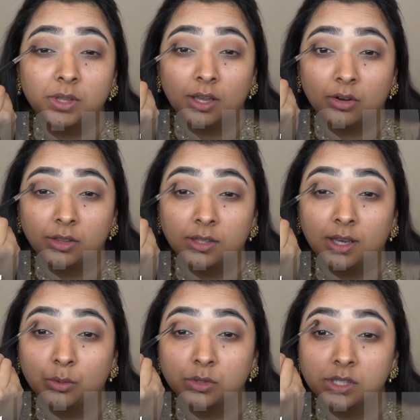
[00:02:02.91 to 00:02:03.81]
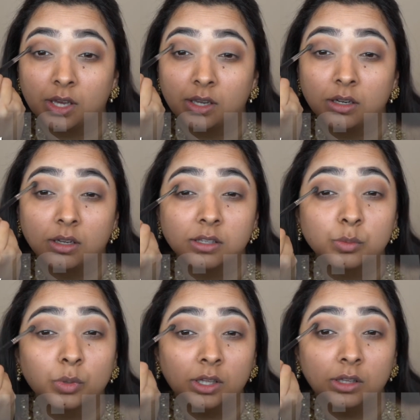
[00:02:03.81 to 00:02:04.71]
that on the outside as
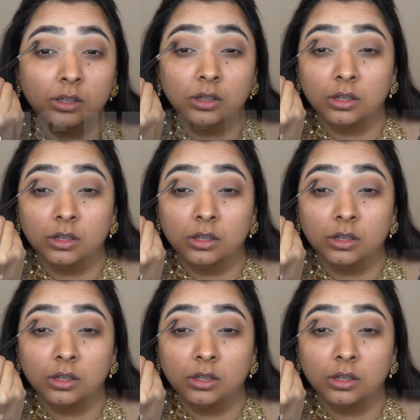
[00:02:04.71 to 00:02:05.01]
well